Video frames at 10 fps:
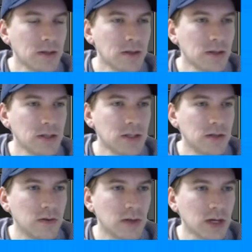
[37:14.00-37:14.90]
Let's
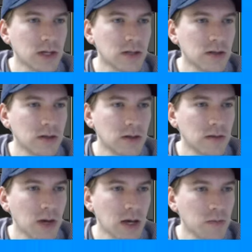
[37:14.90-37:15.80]
do that.
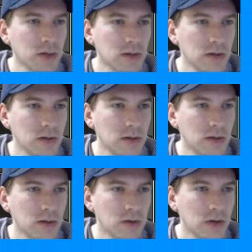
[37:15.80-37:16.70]
Map.
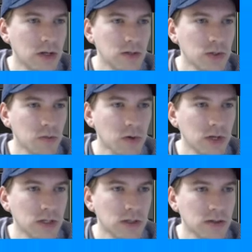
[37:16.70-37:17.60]
Create a new
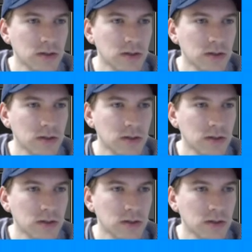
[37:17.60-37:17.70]
sprite.